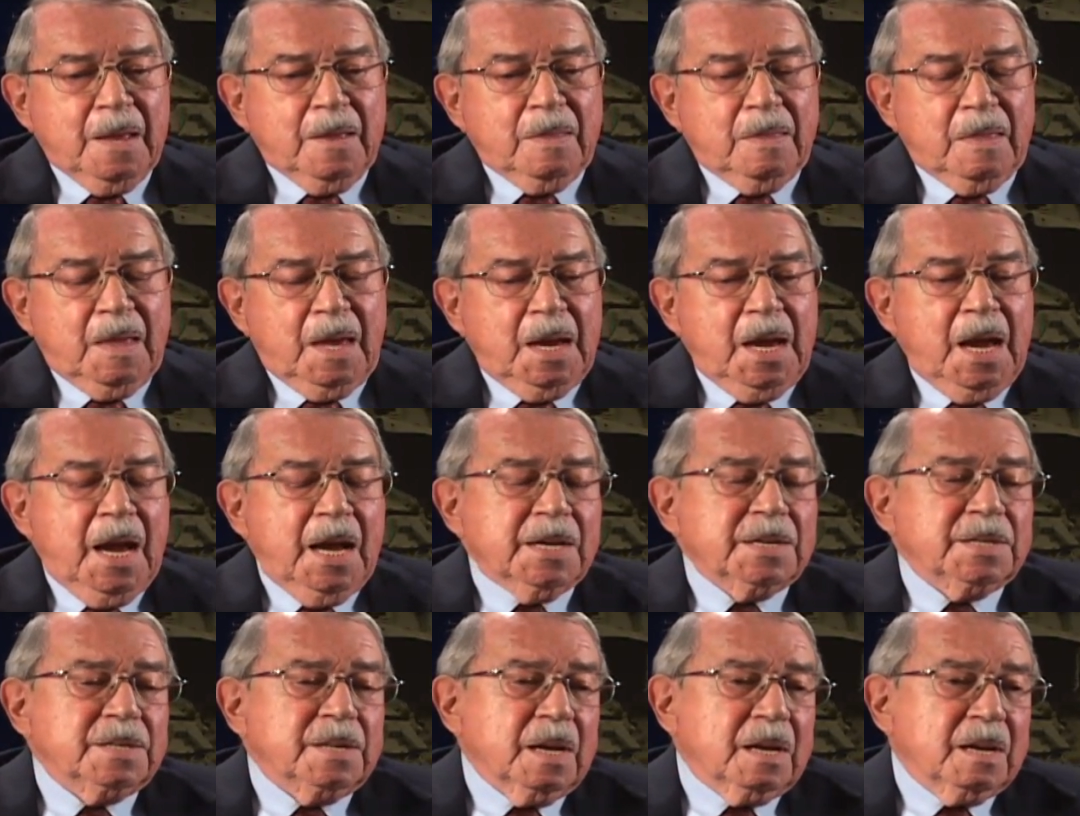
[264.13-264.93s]
they
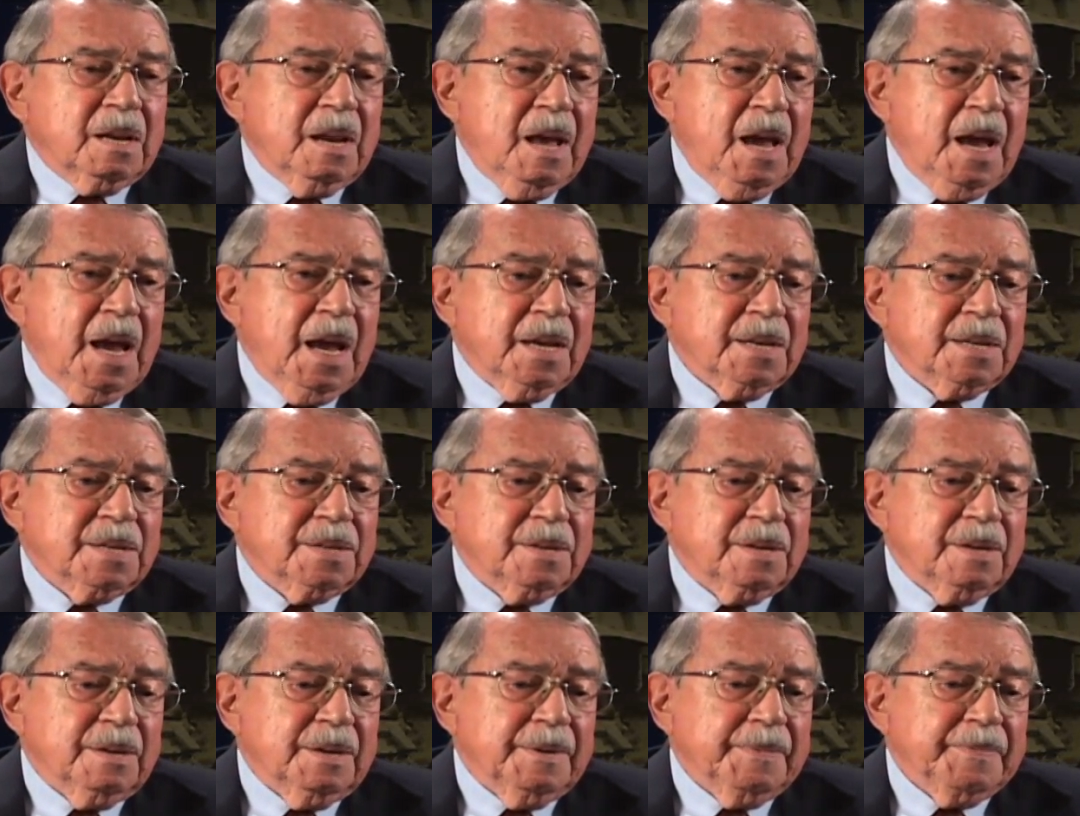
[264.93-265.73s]
asked the
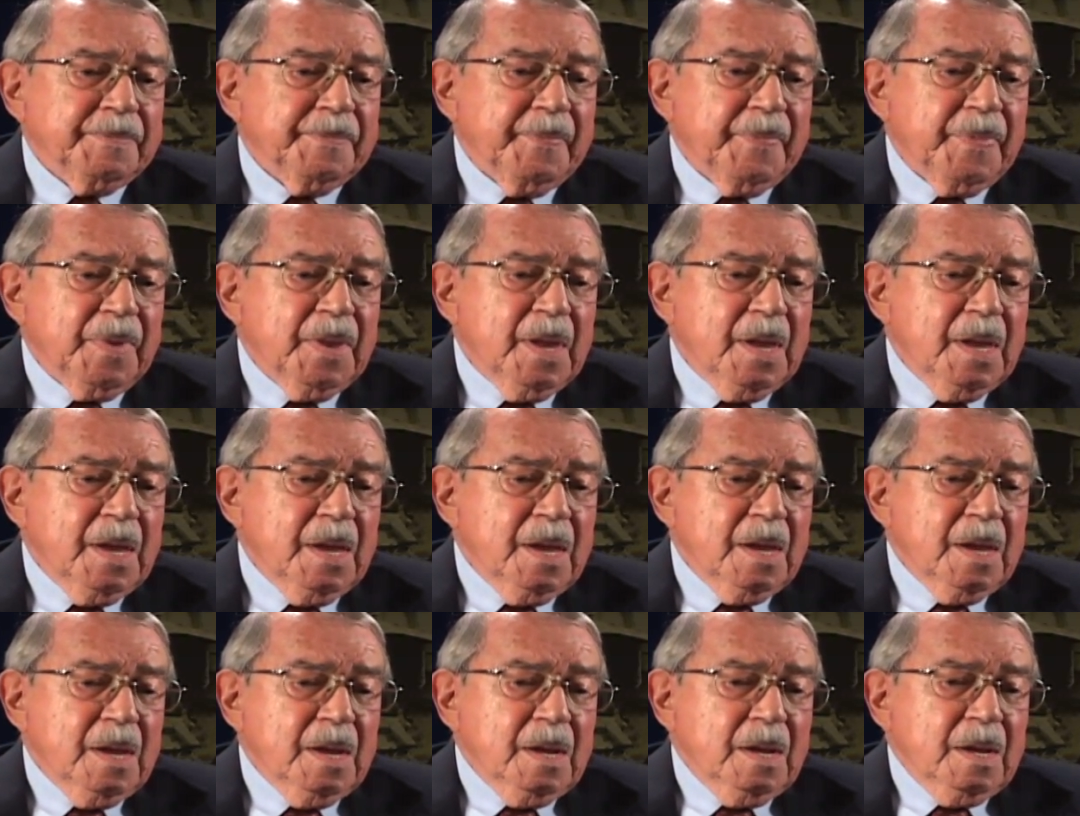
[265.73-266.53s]
class, um,
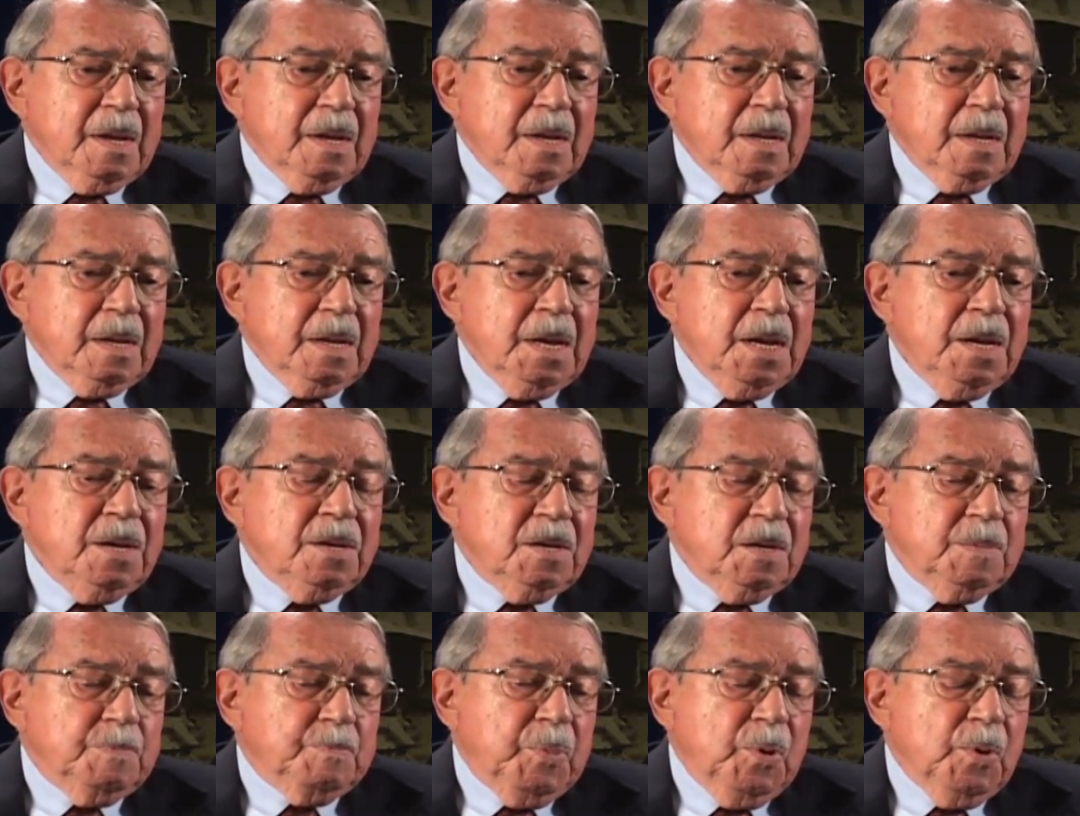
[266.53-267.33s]

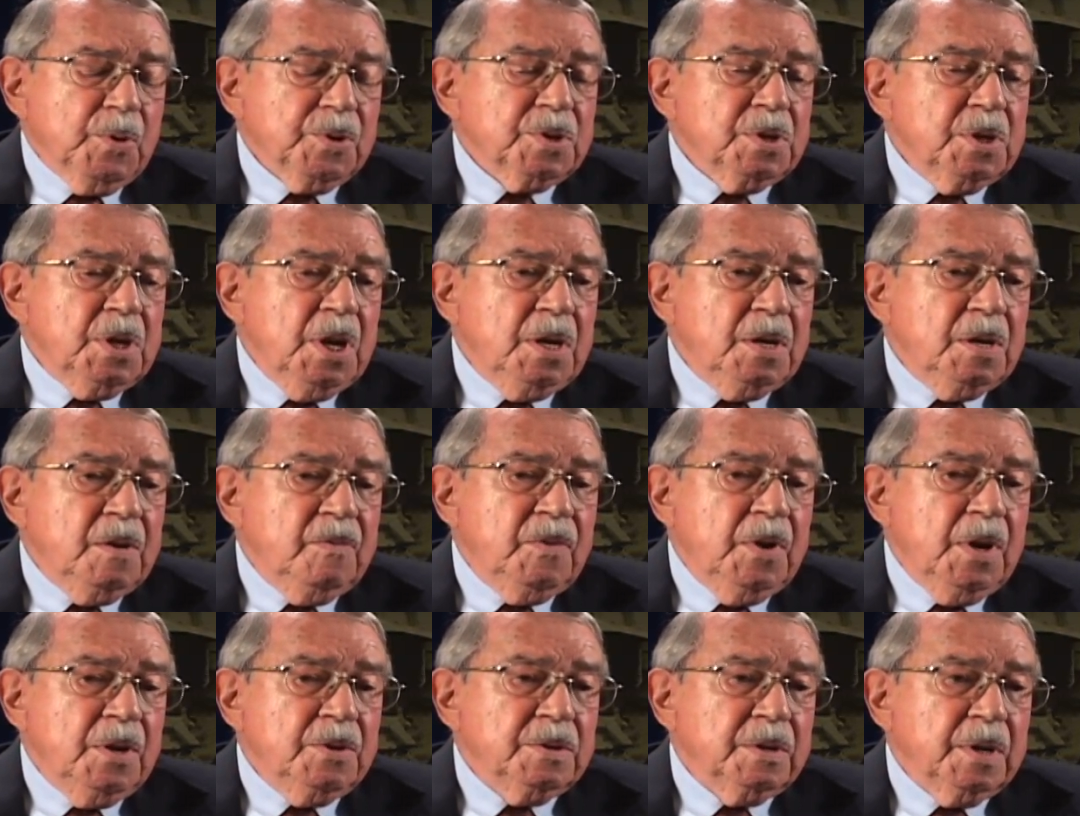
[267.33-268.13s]
each person
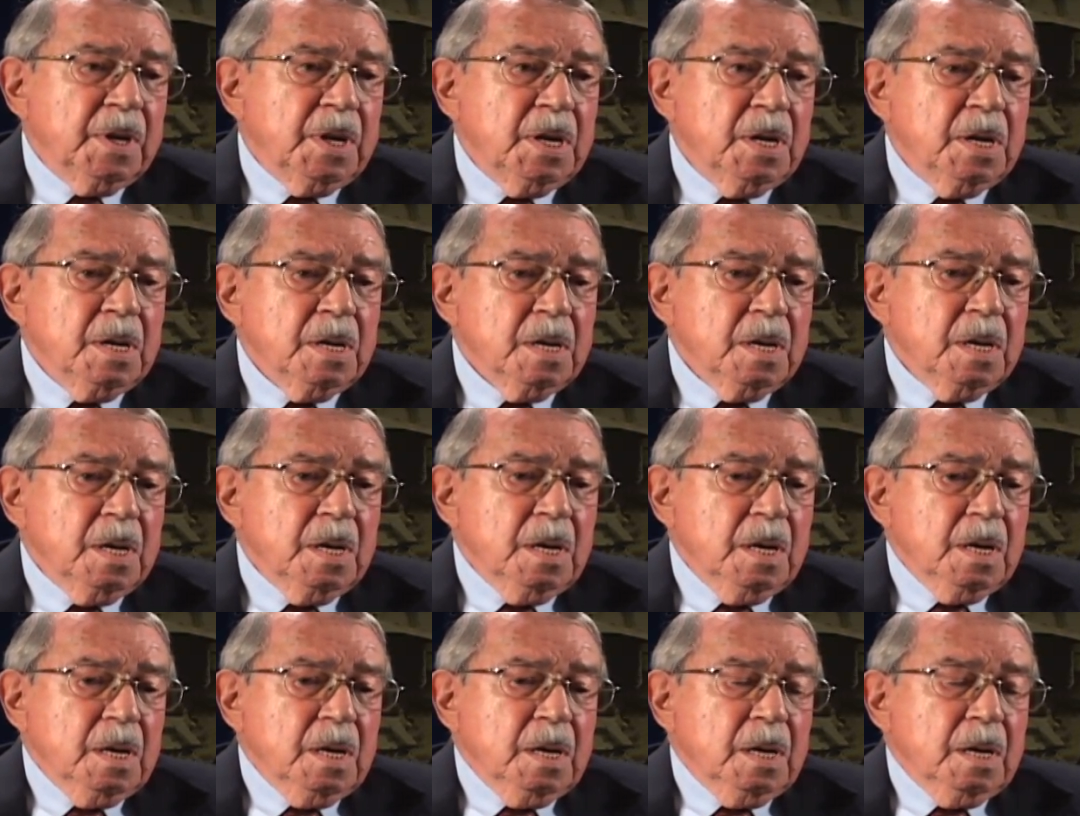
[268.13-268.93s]
individually,
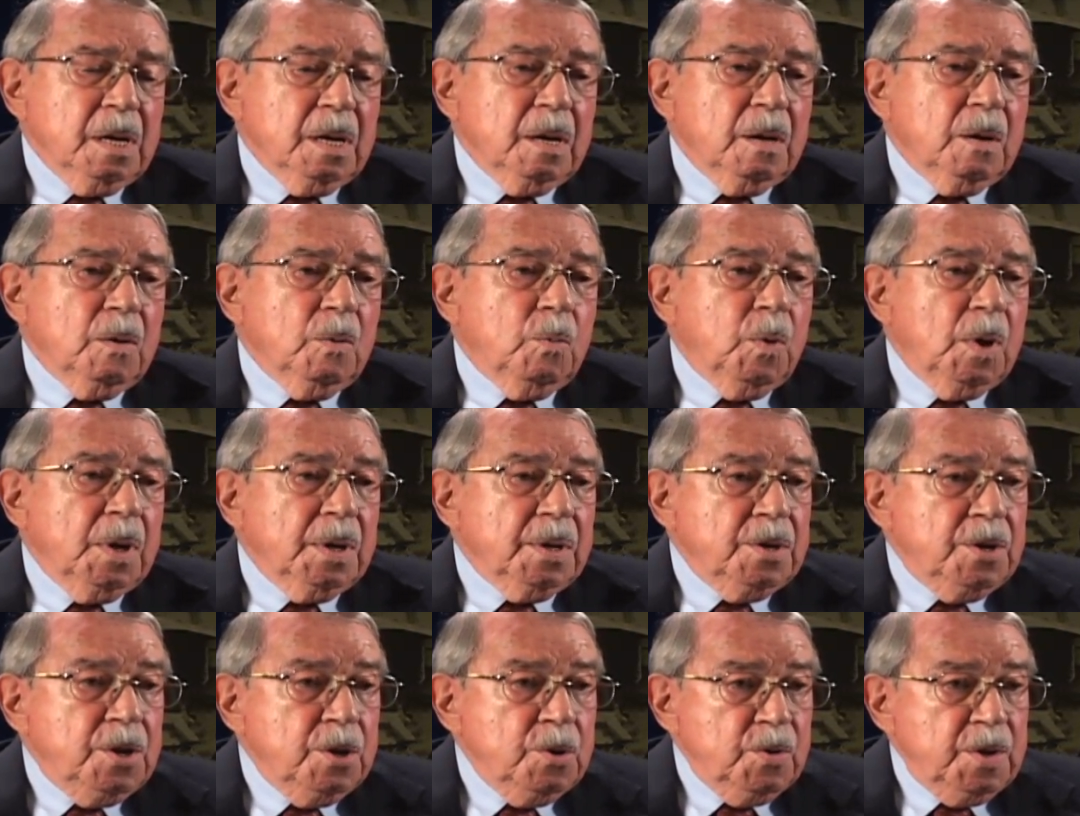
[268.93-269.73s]

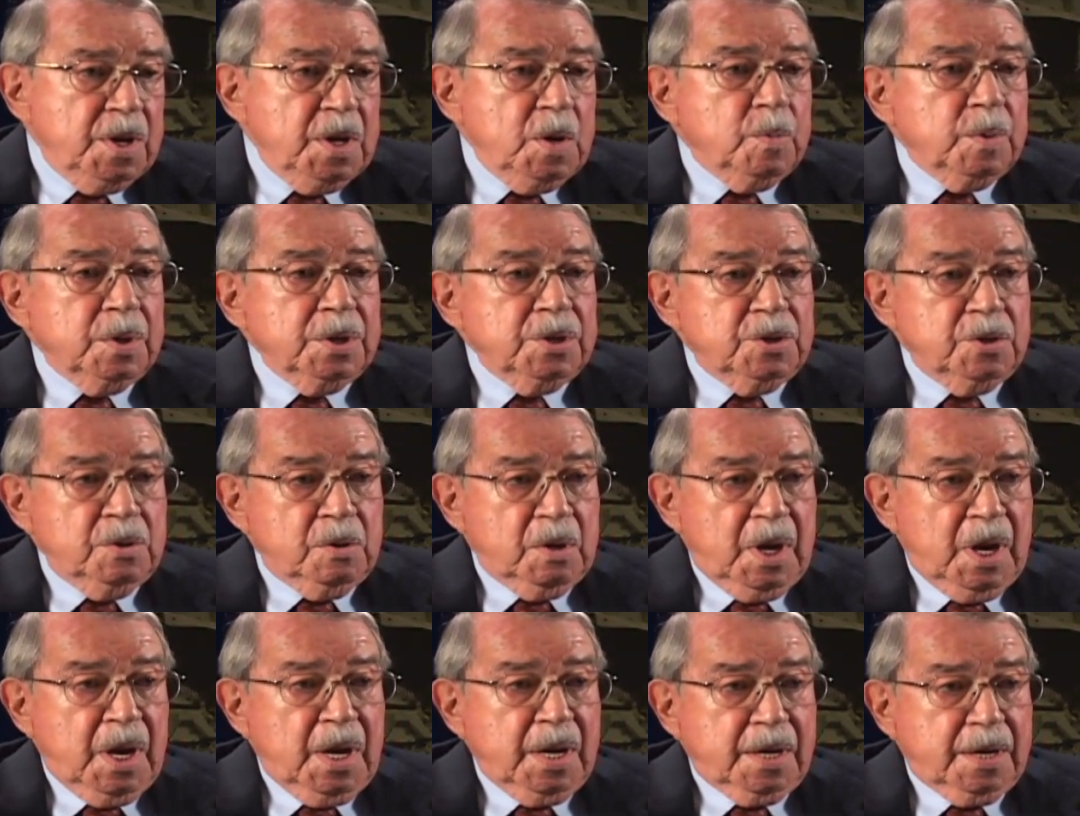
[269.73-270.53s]
what duty would you
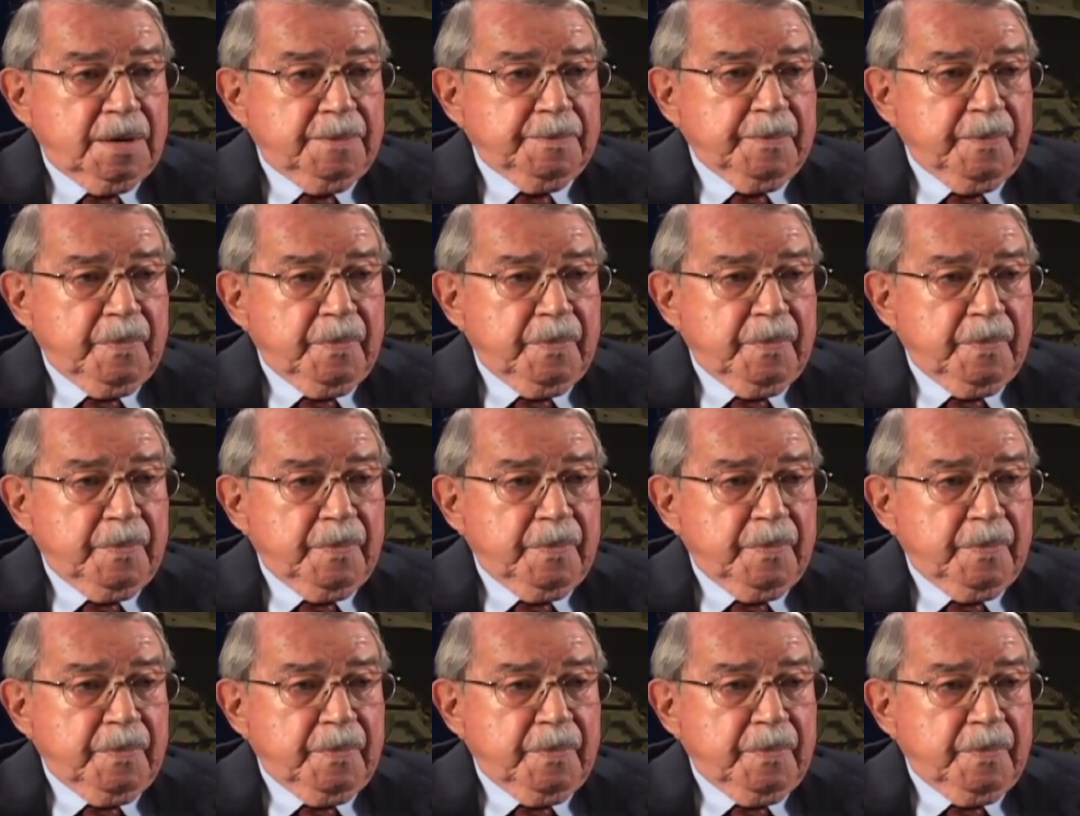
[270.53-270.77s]
like?